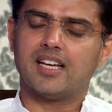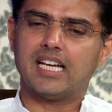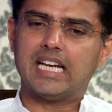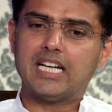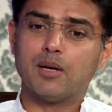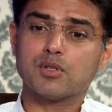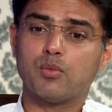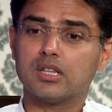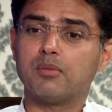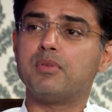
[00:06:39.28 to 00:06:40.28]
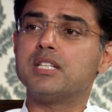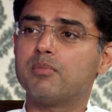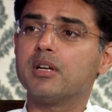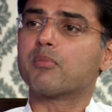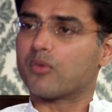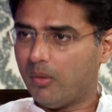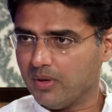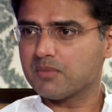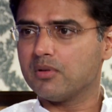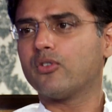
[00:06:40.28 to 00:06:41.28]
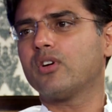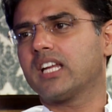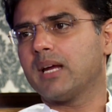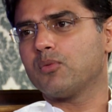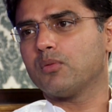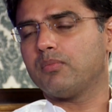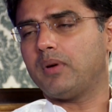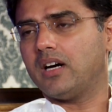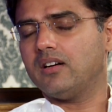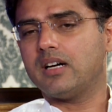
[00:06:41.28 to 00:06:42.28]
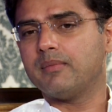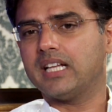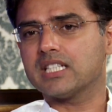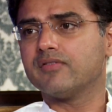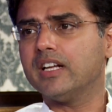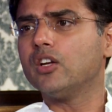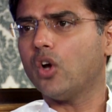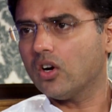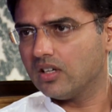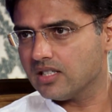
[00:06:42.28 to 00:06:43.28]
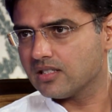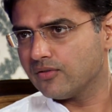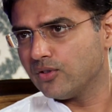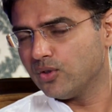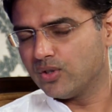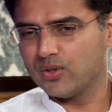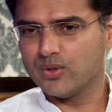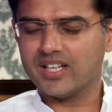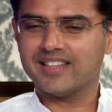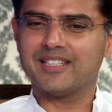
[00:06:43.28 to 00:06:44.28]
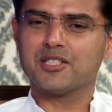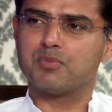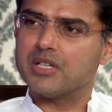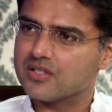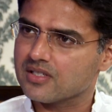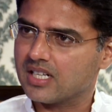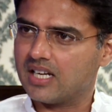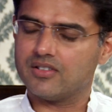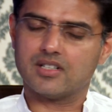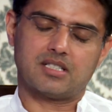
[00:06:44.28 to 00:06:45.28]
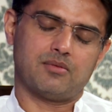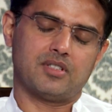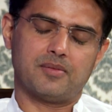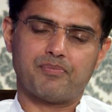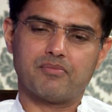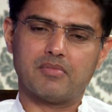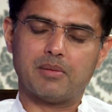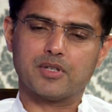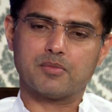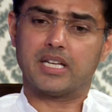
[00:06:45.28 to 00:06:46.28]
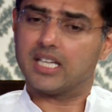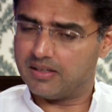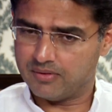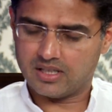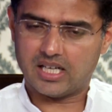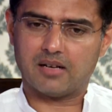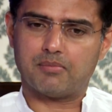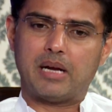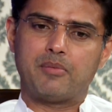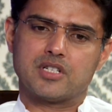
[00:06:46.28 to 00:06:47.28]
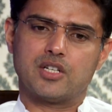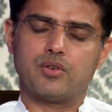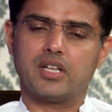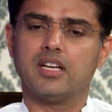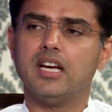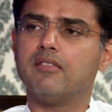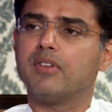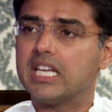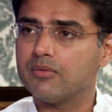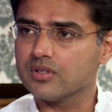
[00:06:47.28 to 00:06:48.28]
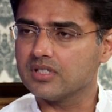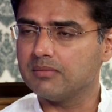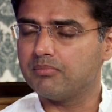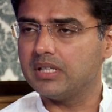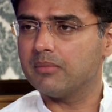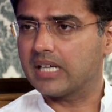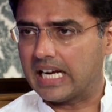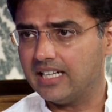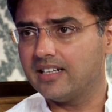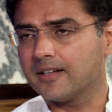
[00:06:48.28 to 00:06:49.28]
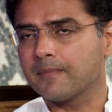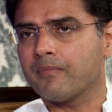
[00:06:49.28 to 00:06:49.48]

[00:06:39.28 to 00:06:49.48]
In terms of what the BJP had promised before it came to power, I mean, that's a very long list. If you look at the speeches that I've heard some of the members make, even our Prime Minister today, when he was the PM candidate,